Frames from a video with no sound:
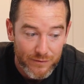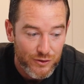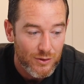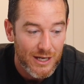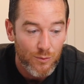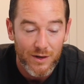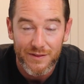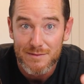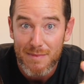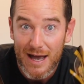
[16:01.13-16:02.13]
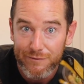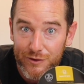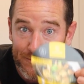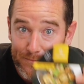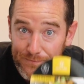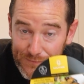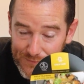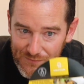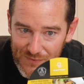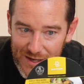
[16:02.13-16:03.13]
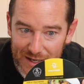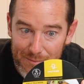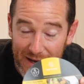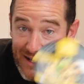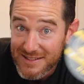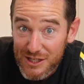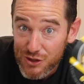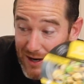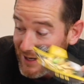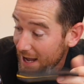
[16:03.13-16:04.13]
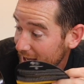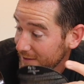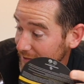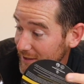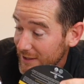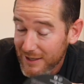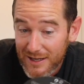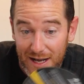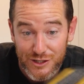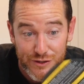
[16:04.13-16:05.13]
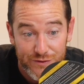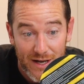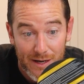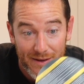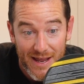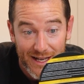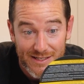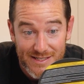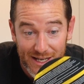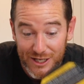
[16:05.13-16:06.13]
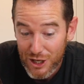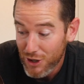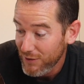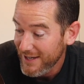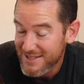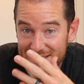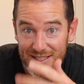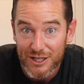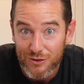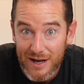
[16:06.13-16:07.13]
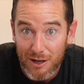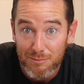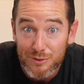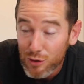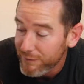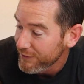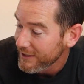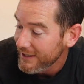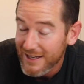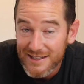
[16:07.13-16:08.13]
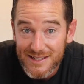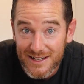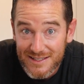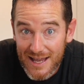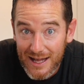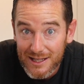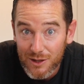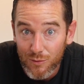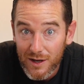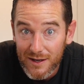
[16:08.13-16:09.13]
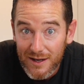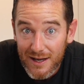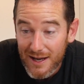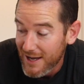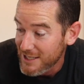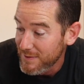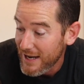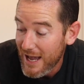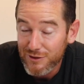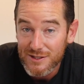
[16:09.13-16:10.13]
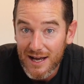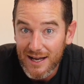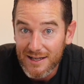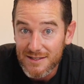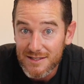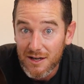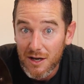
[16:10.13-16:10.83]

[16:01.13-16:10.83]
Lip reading: if you get one of these Matfer pans. It's great. I just fried up an egg a second ago. It slid around beautifully. It did exactly what has been advertised,